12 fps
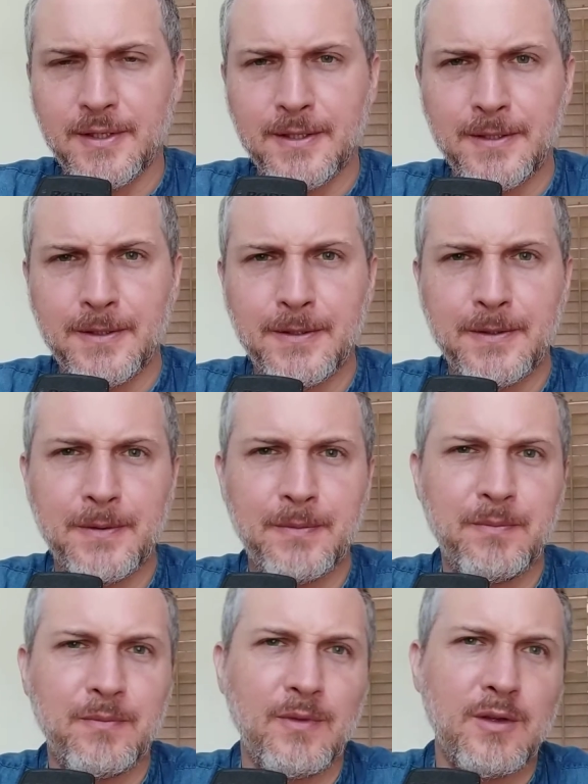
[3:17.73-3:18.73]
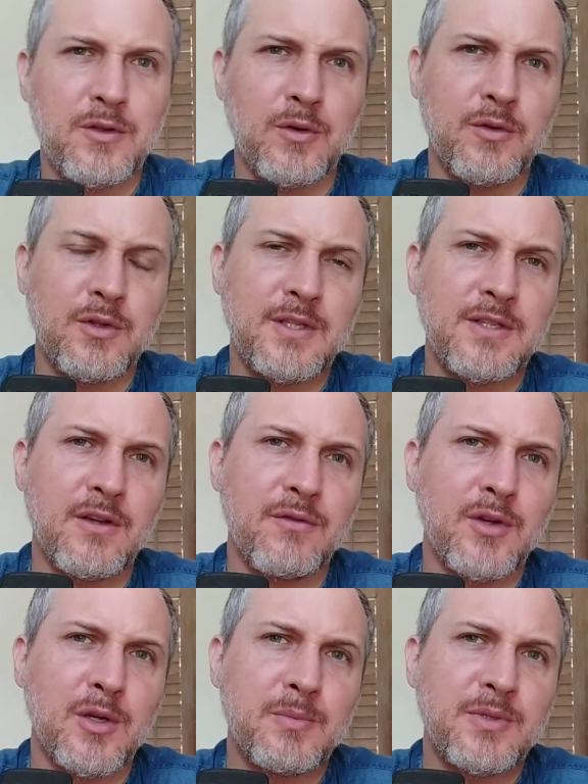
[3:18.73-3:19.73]
So these are
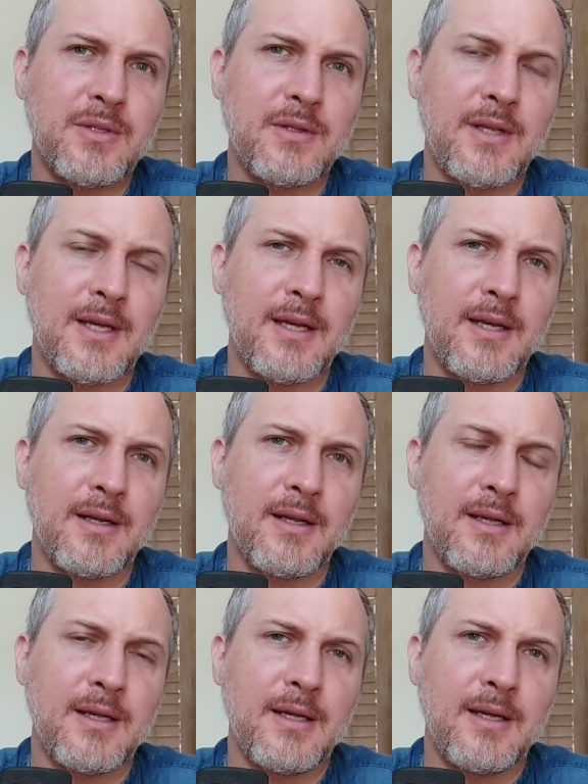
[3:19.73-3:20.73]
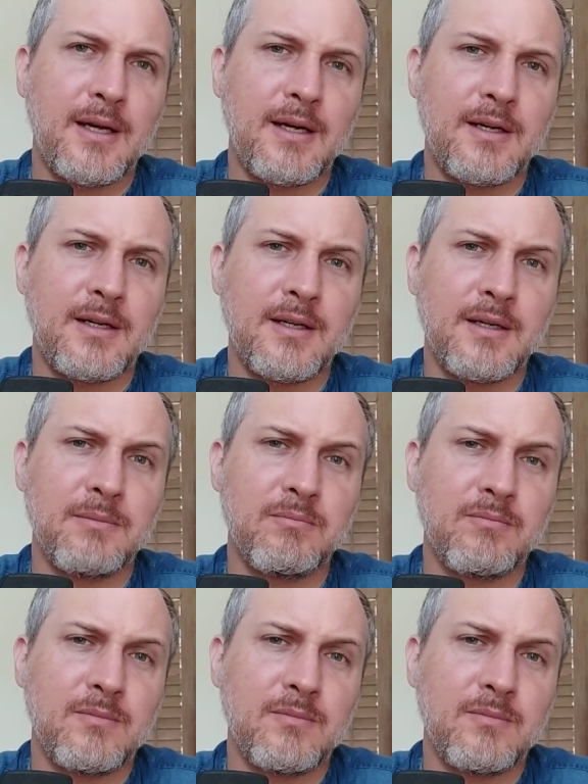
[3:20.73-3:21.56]
verbs that are